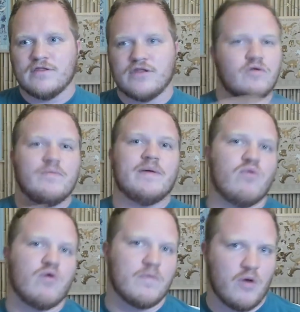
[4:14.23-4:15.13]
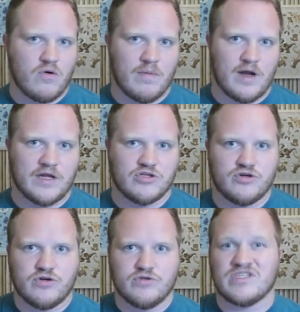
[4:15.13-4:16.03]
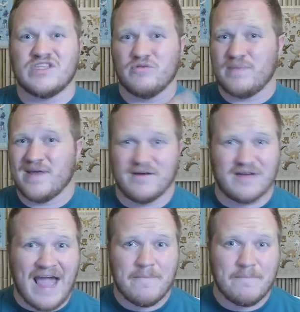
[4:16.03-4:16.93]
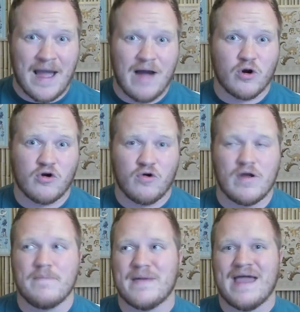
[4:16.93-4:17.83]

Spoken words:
there will be more Pokemon introduced, there will be a power creep,